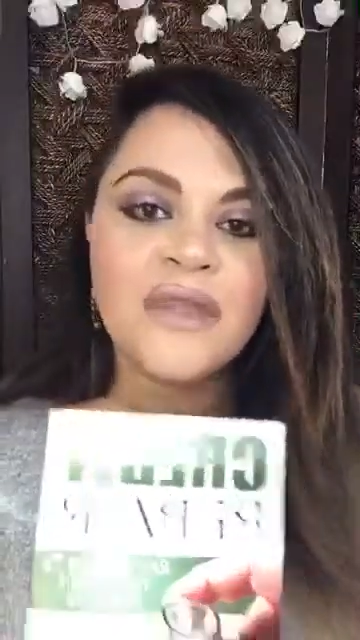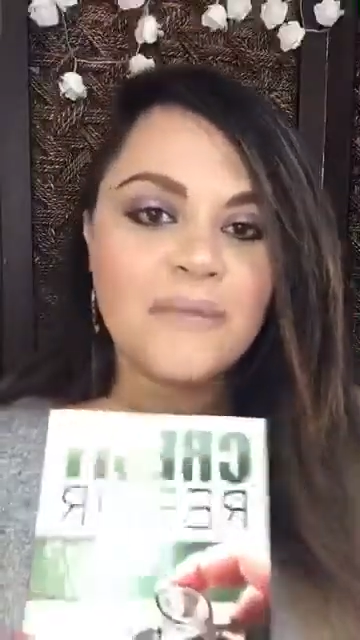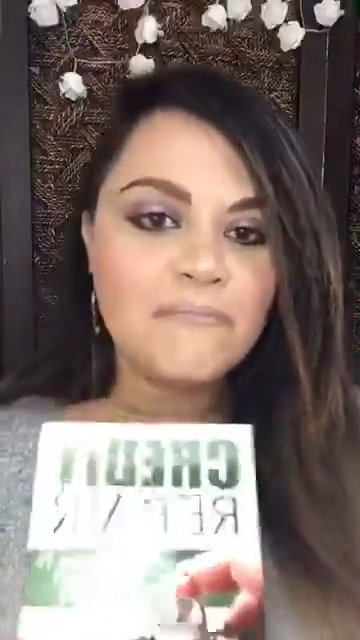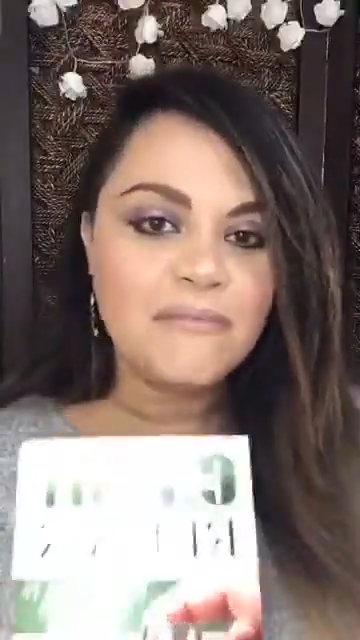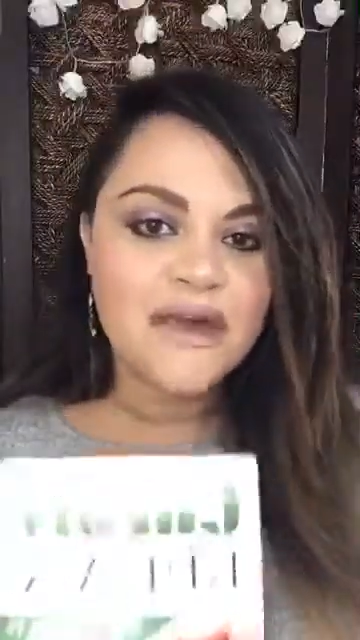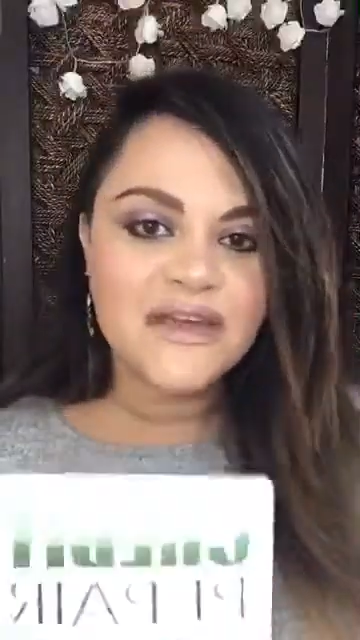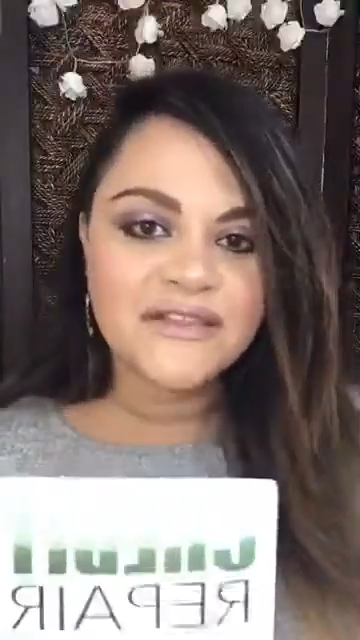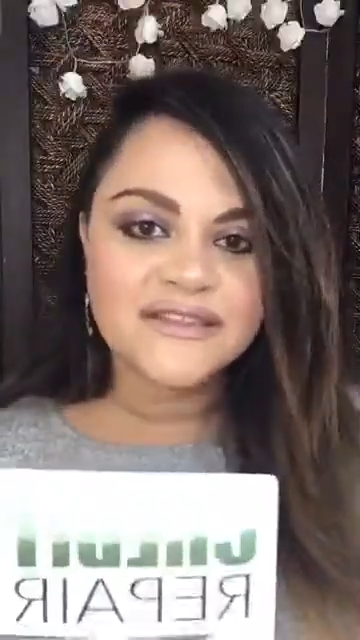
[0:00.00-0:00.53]

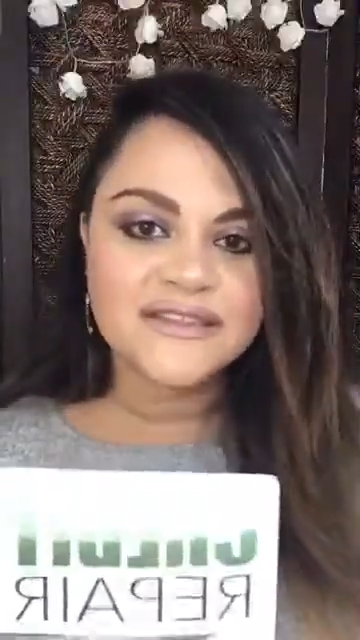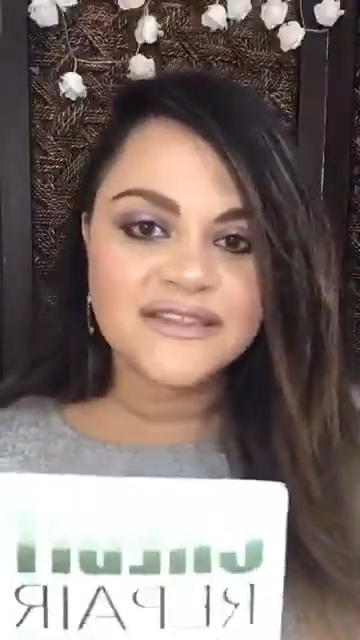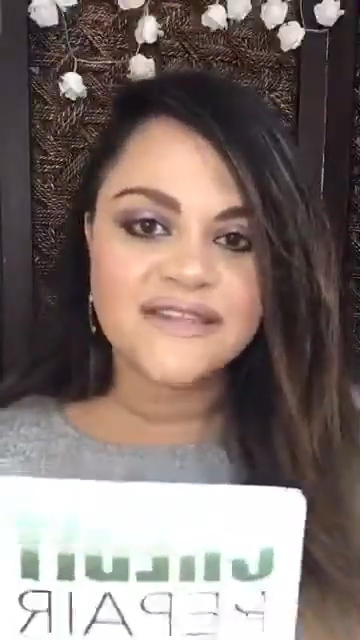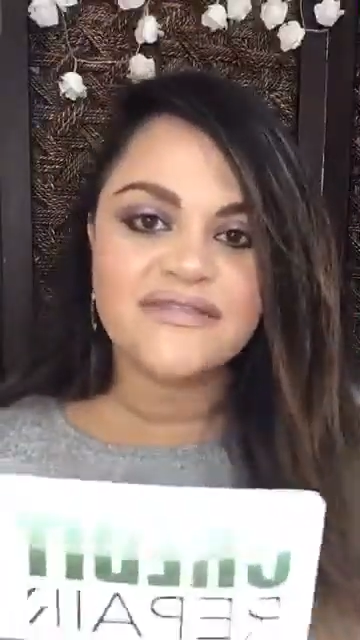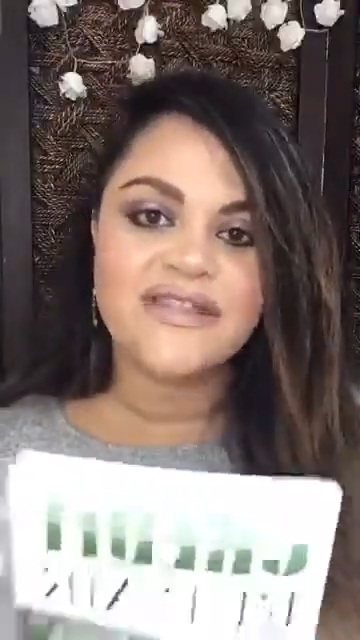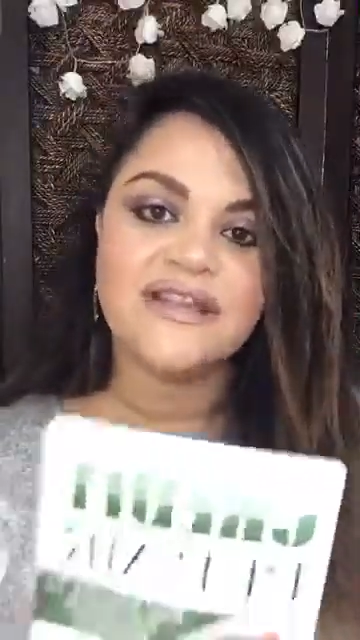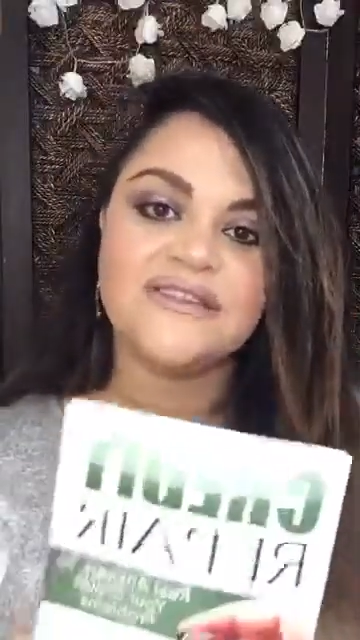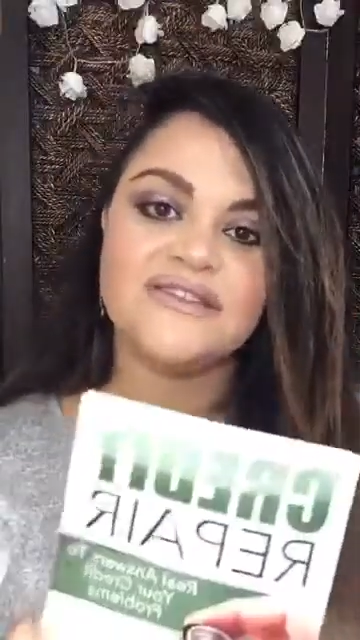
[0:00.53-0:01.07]
myths
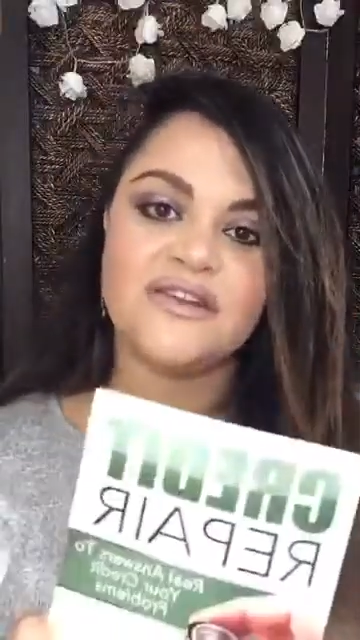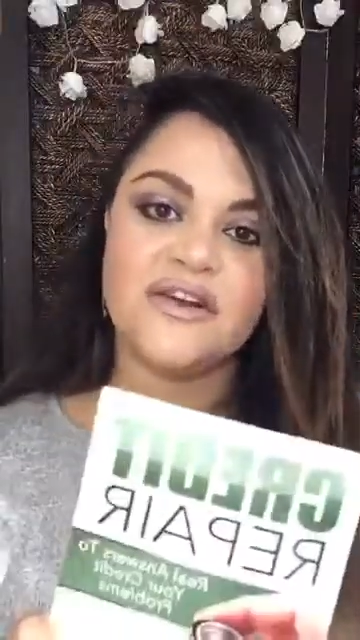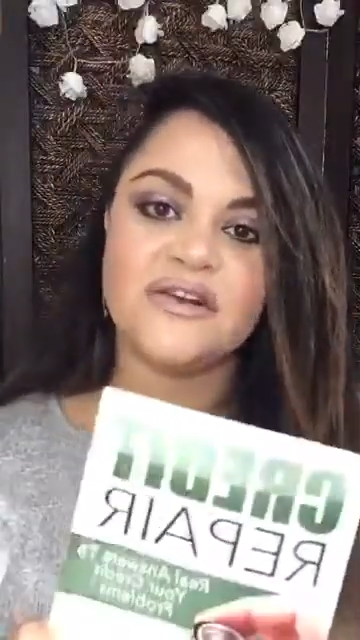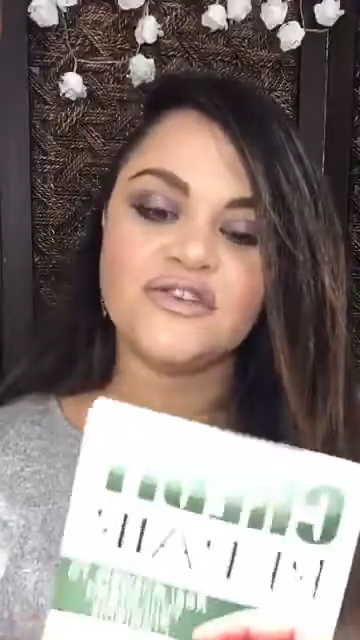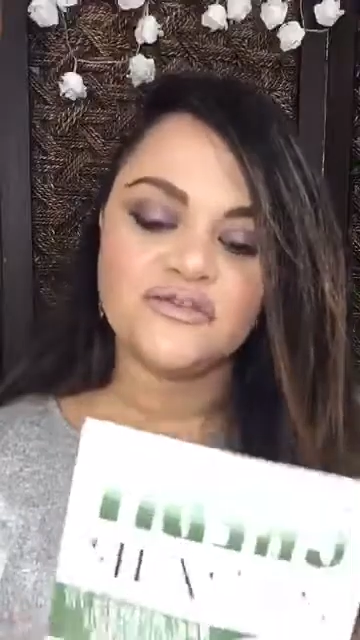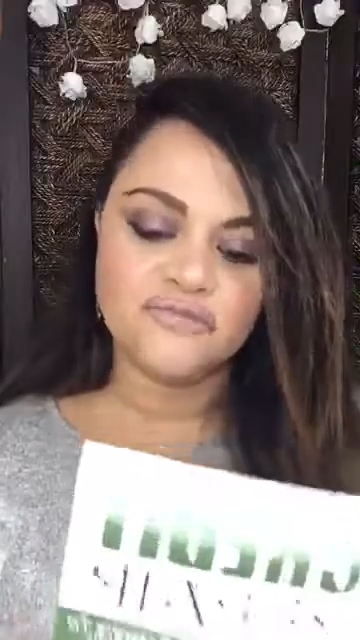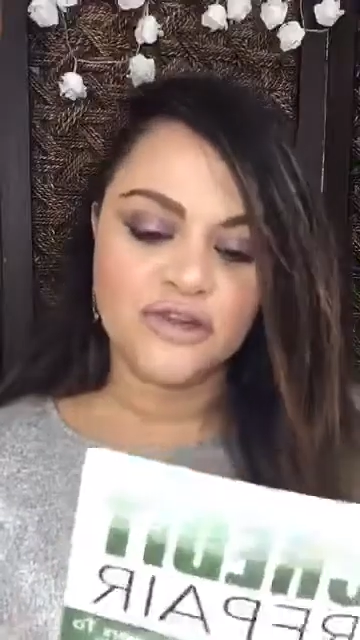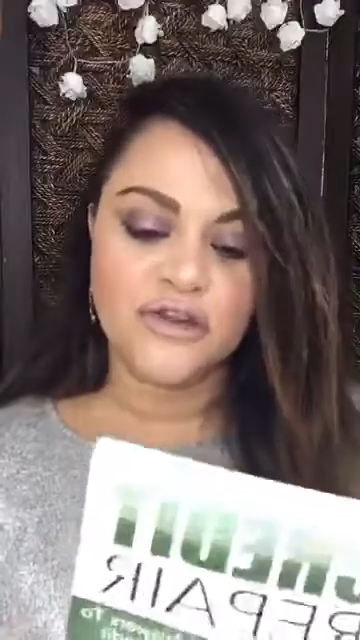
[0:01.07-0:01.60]
and things that
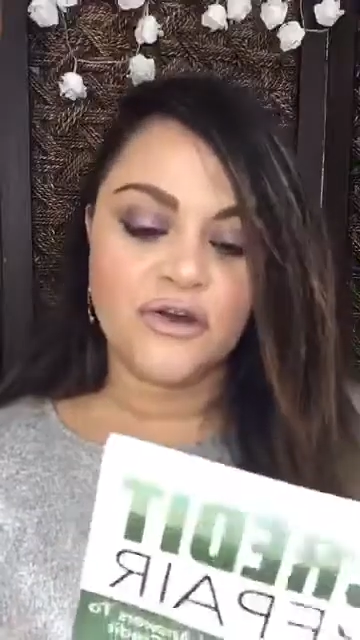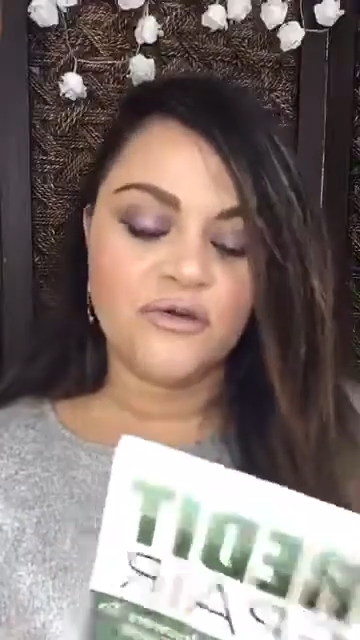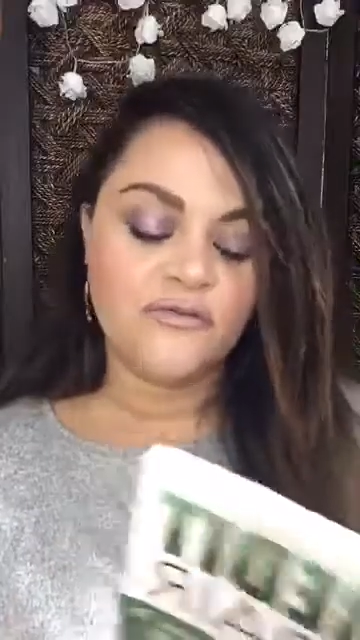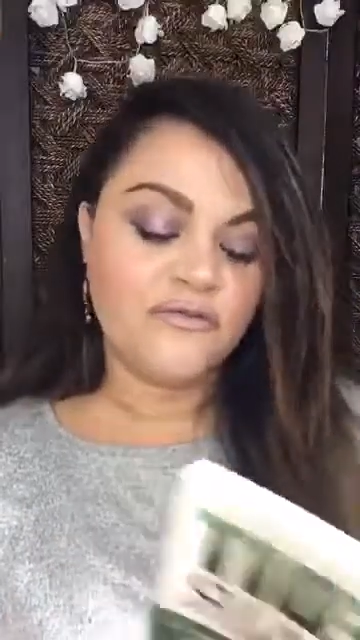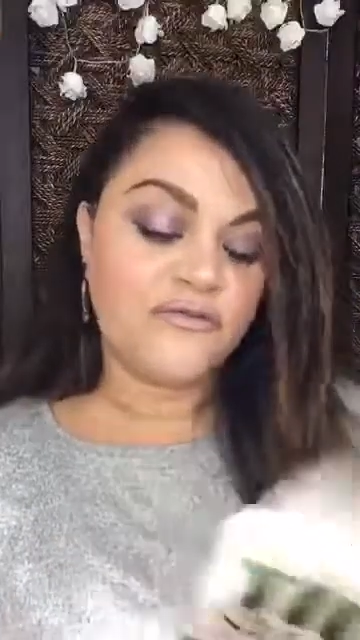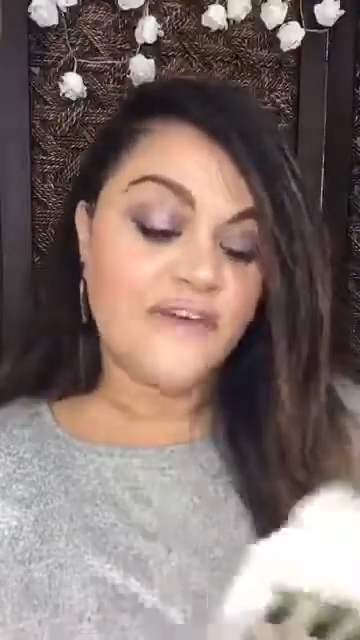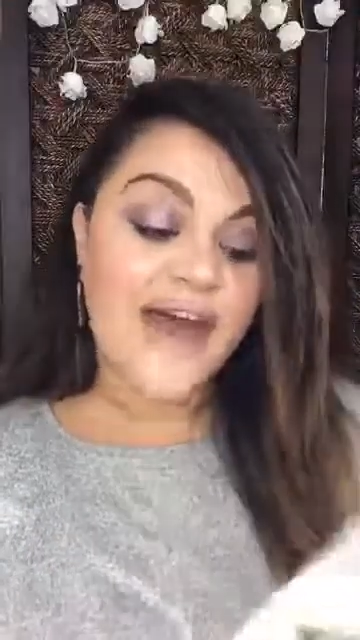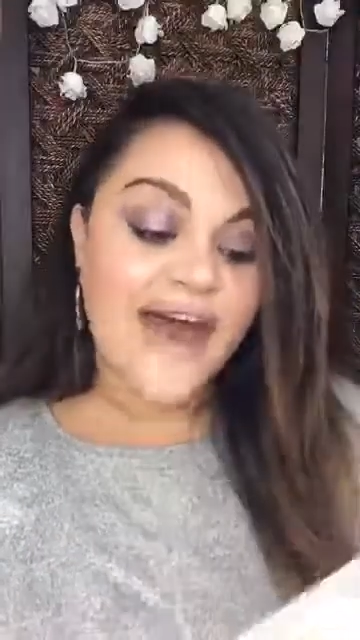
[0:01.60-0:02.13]
are,
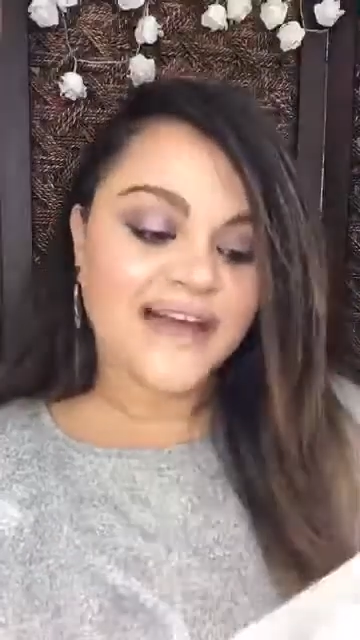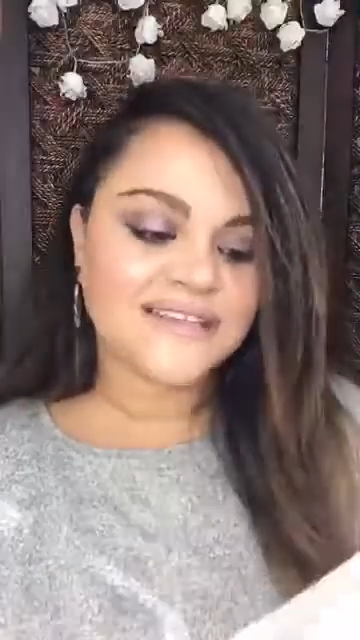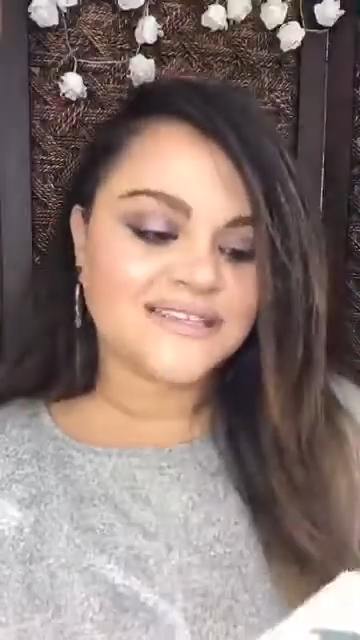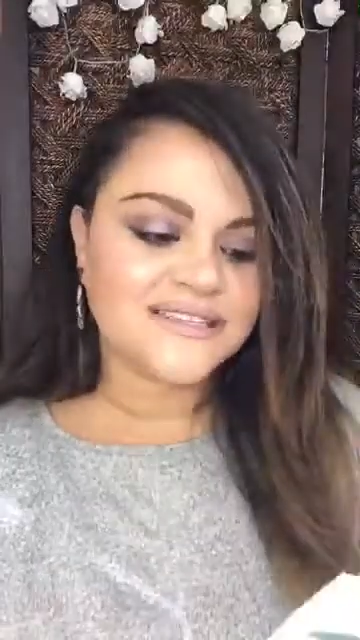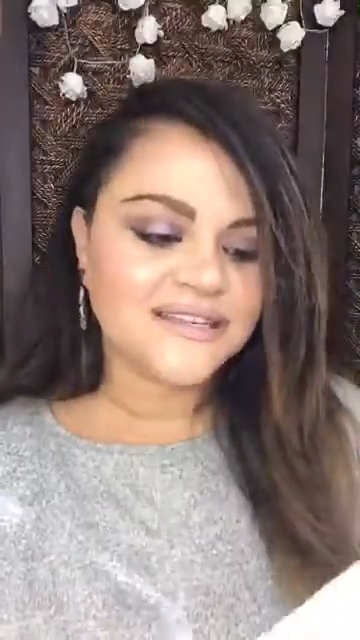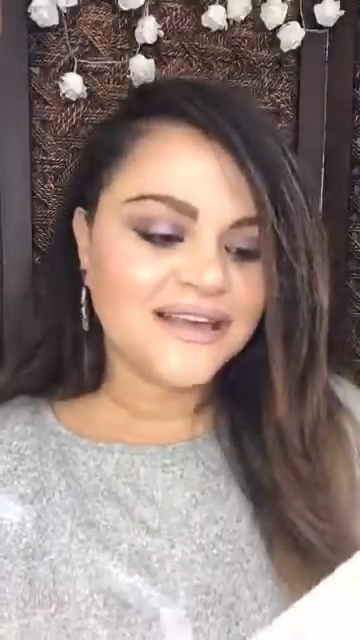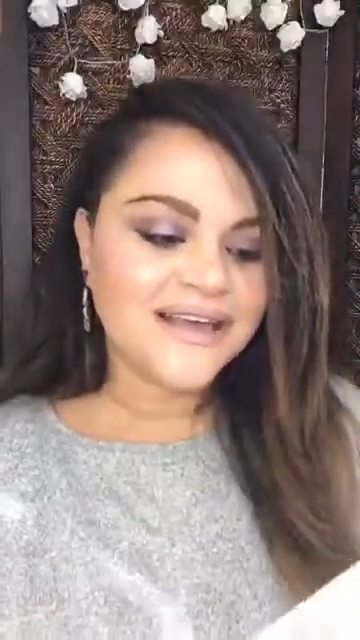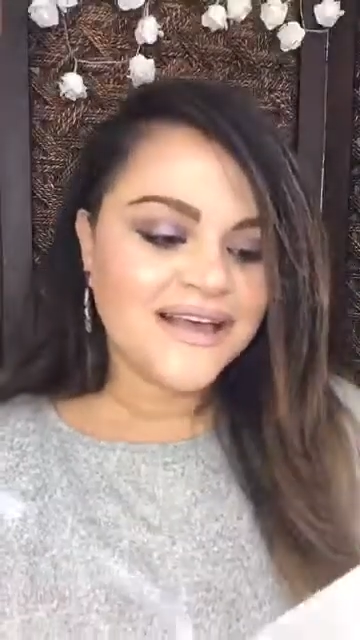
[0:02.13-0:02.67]

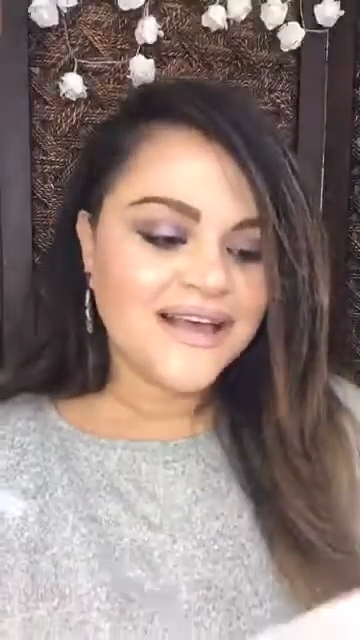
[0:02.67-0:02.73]
facts.